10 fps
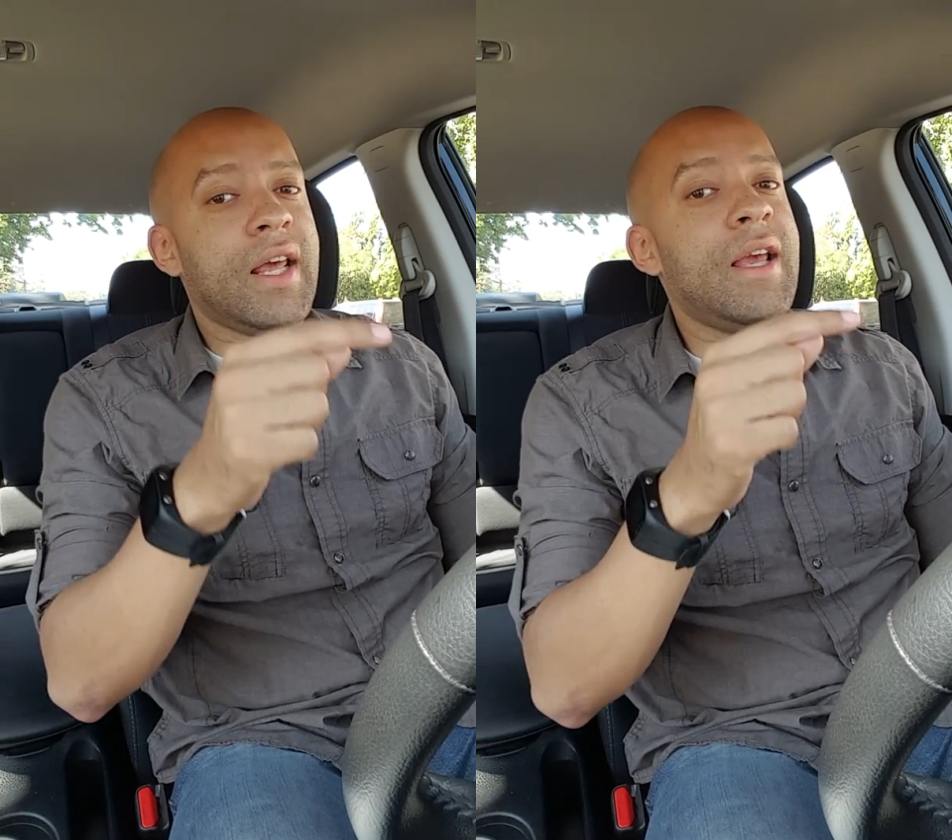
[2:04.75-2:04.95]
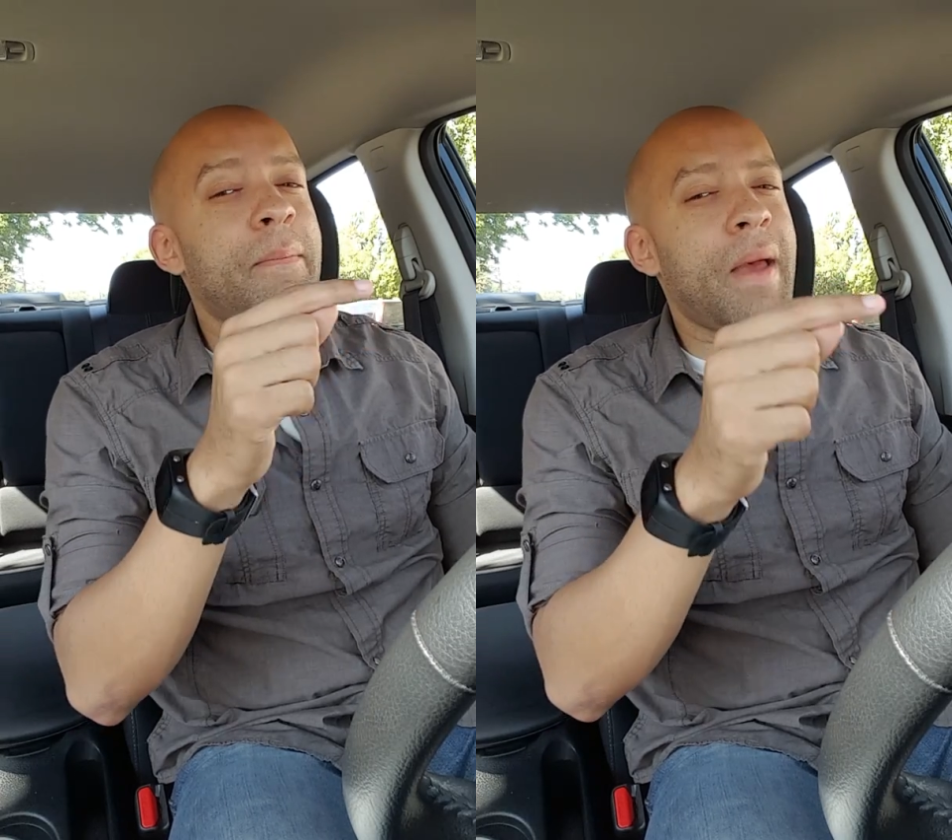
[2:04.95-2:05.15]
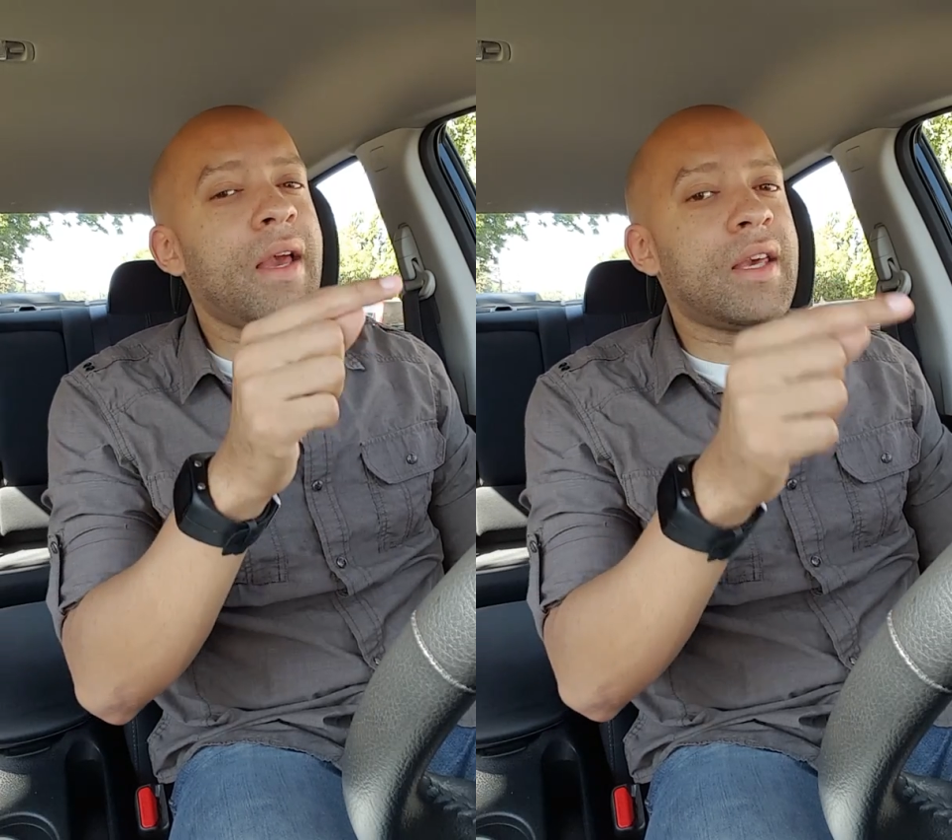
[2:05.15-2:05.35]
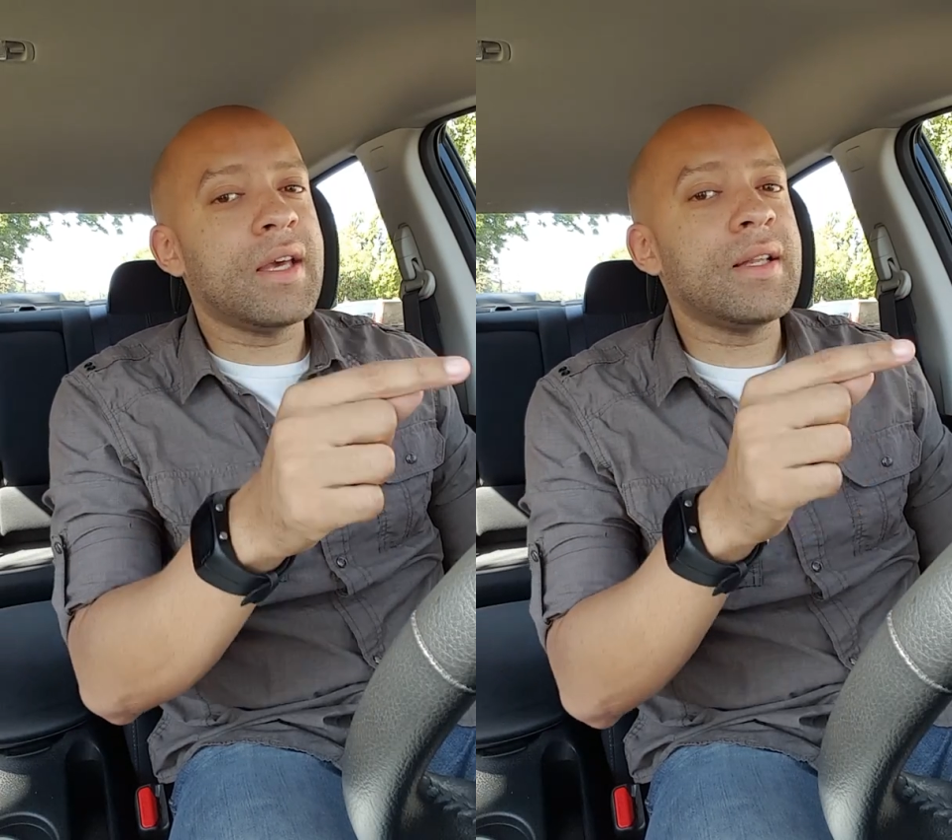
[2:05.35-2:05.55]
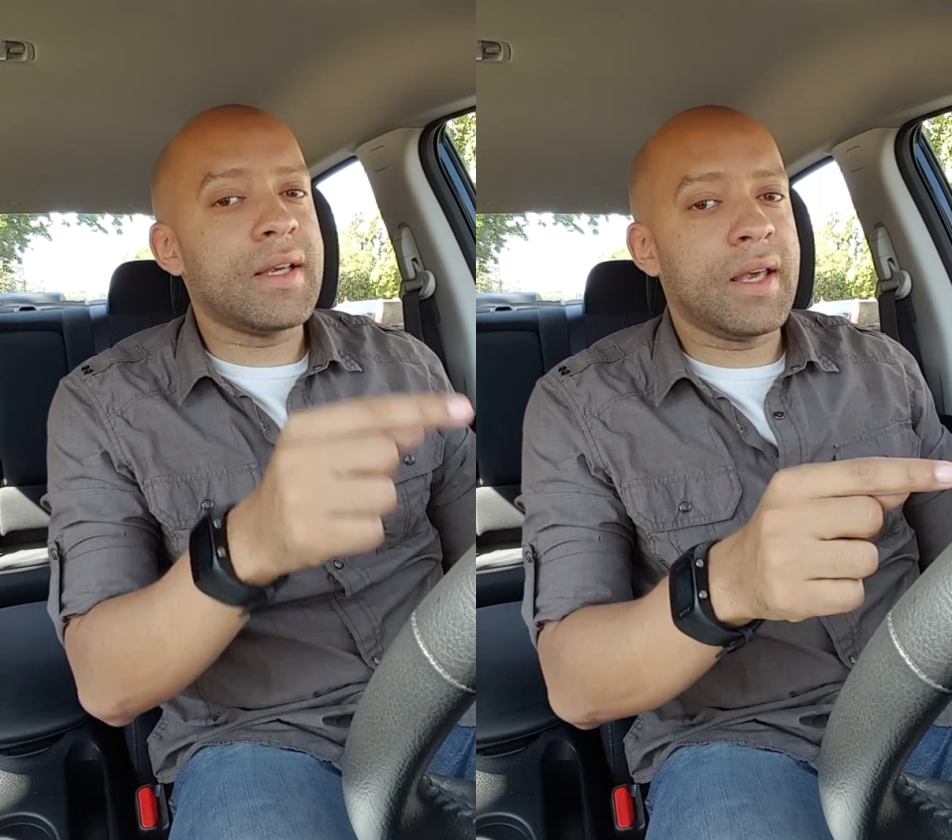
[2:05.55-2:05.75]
he may
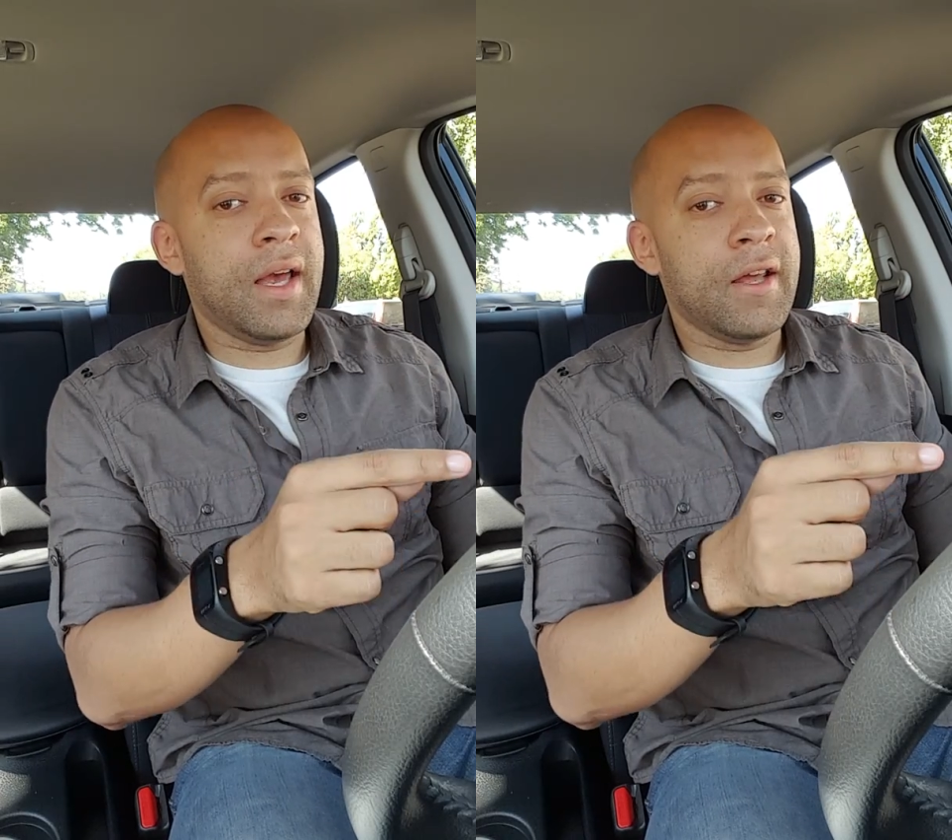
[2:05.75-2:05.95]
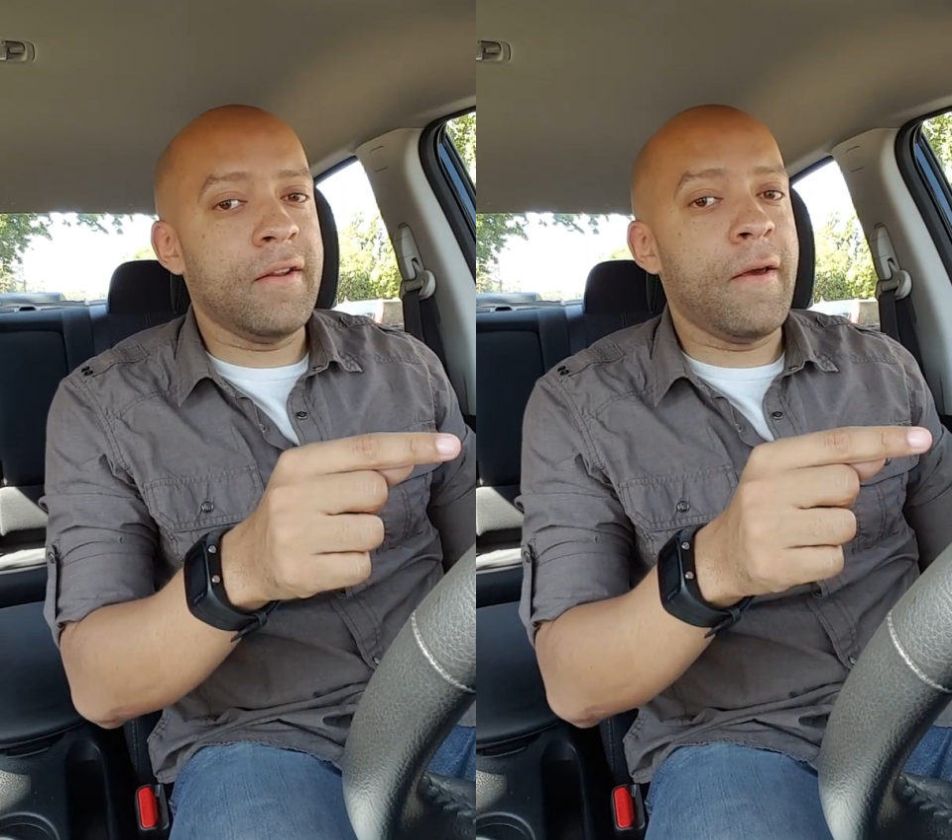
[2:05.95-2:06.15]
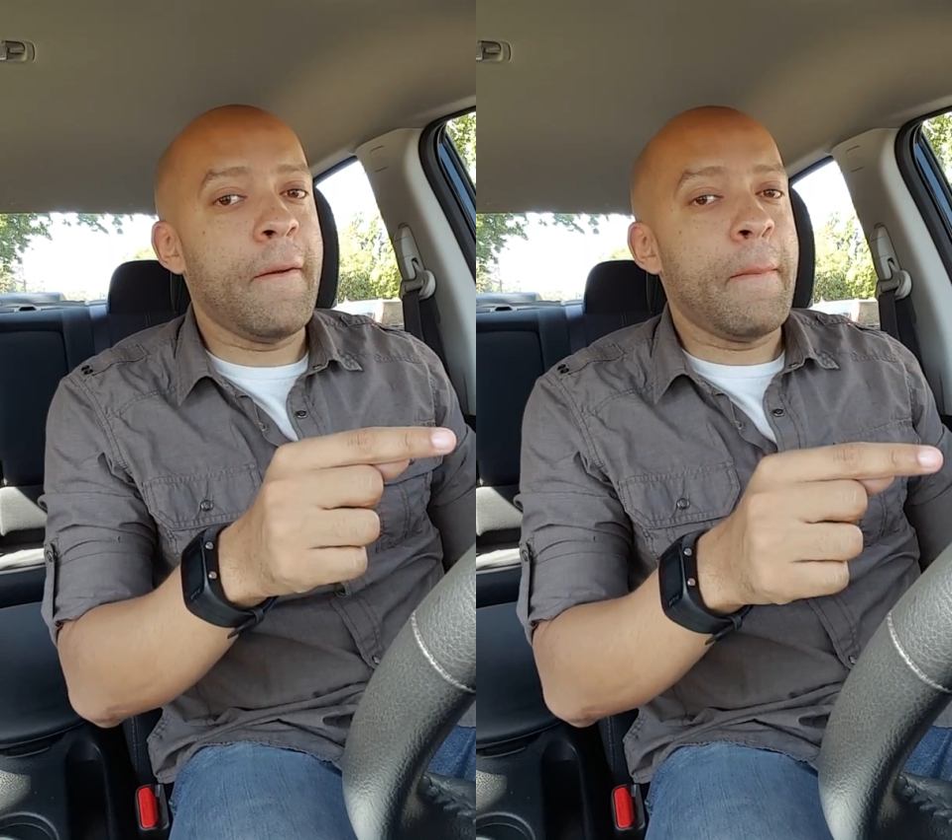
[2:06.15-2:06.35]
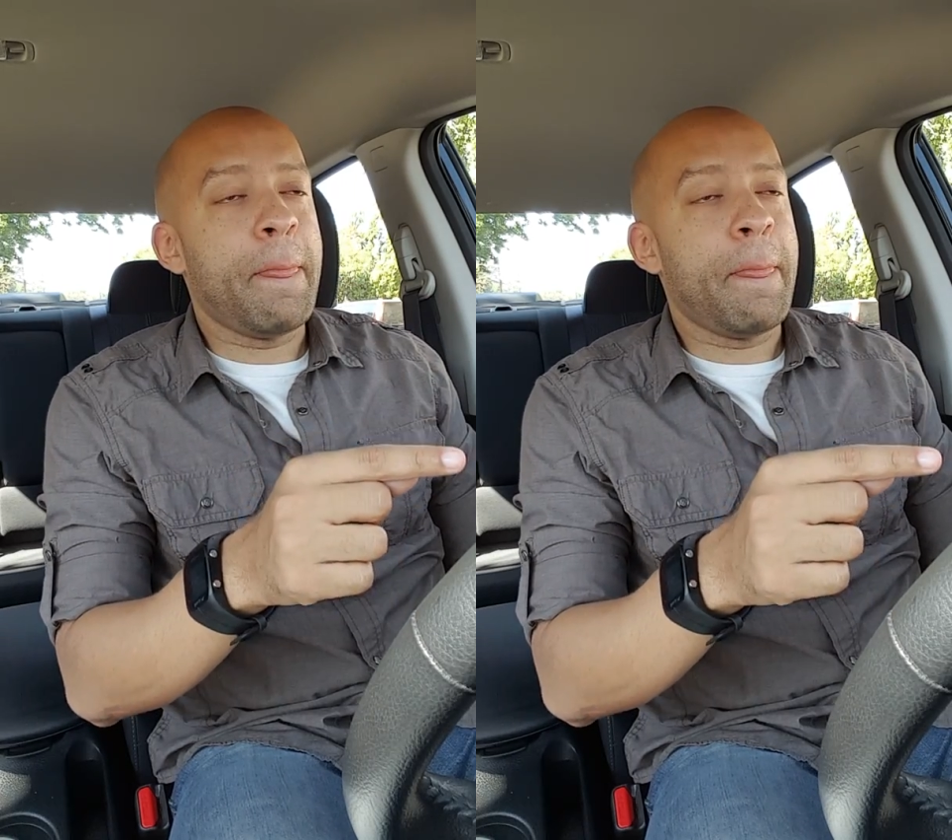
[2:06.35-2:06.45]
kill again,